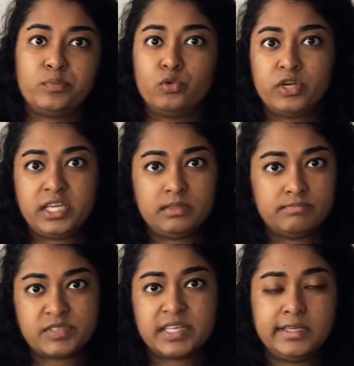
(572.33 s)

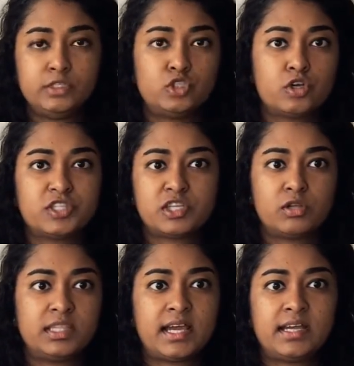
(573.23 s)
whiteboarding,
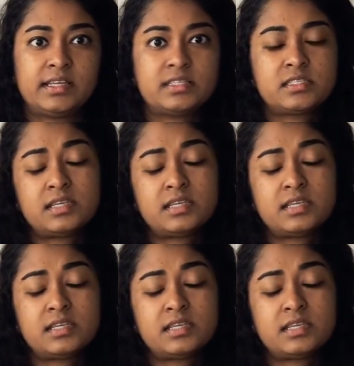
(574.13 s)
screenshots and all that.